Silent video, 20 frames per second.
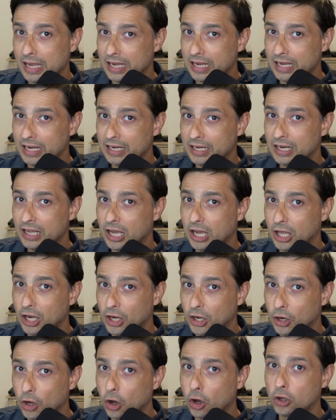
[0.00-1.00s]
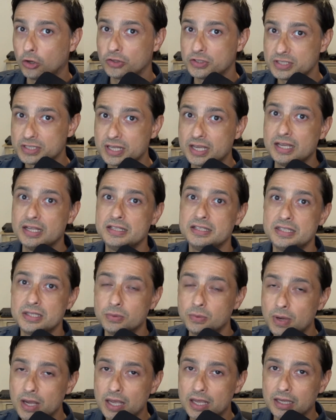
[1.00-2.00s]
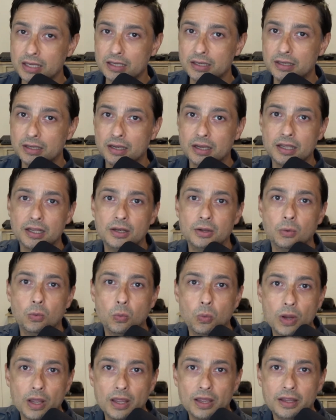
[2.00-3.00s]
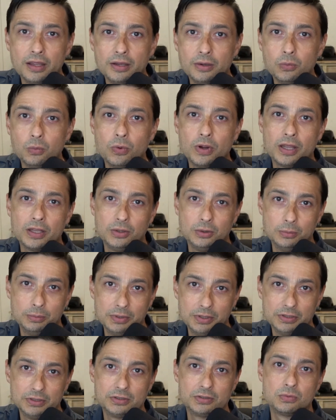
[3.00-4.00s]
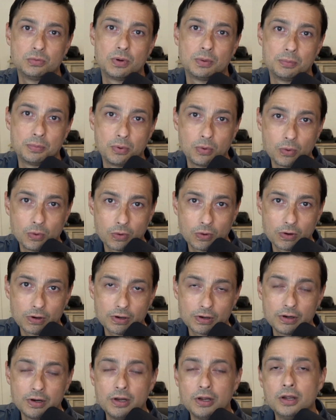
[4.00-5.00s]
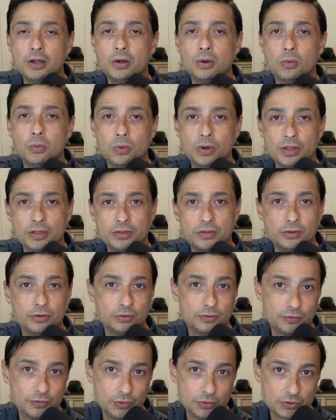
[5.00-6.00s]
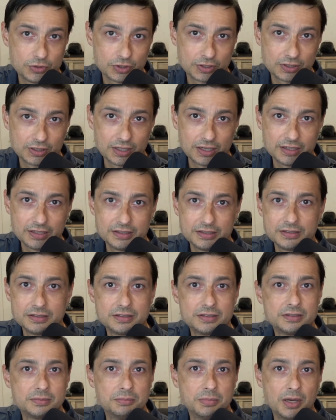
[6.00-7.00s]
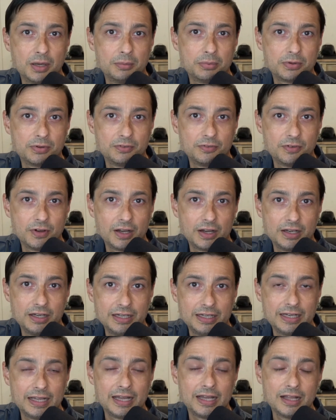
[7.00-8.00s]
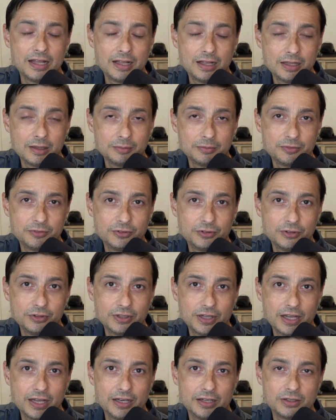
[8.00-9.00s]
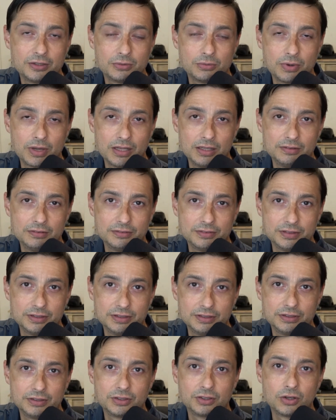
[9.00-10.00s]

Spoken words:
In a non-salesy way, in a way where you build rapport with your future clients by providing helpful and relevant